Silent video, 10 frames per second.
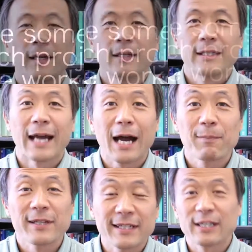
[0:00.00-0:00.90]
The
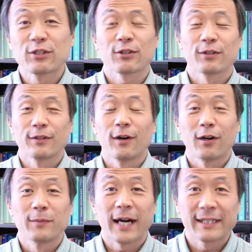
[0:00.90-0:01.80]
application
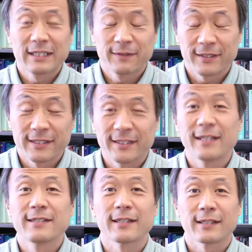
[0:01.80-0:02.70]
of artificial
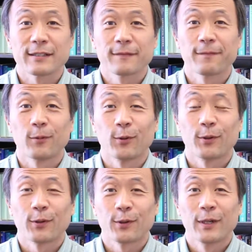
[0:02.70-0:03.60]
intelligence
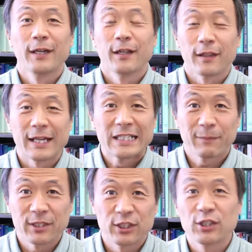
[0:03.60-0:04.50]
for learning
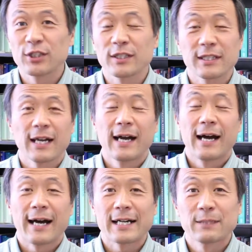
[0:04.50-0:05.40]
by teaching
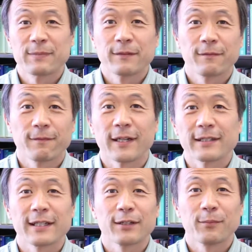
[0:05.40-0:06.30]
has been
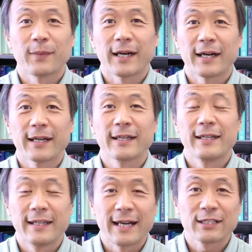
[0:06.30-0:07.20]
funded by
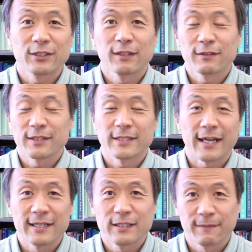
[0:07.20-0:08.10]
National
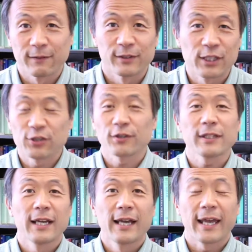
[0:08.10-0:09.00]
Science Foundation
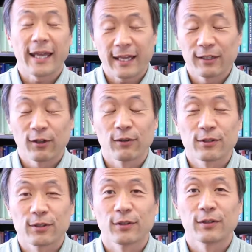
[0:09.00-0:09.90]
and
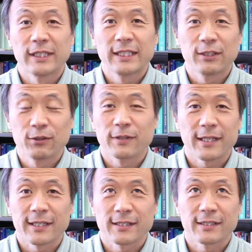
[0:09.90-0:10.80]
also the
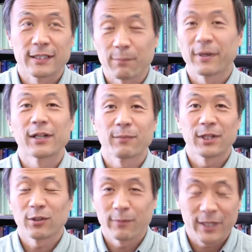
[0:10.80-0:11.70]
US
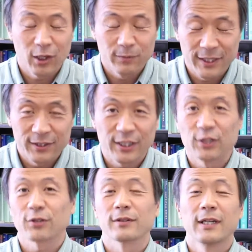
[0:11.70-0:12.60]
Department of
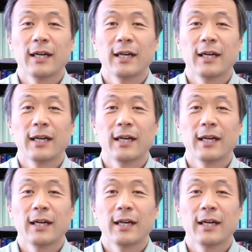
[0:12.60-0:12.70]
Education.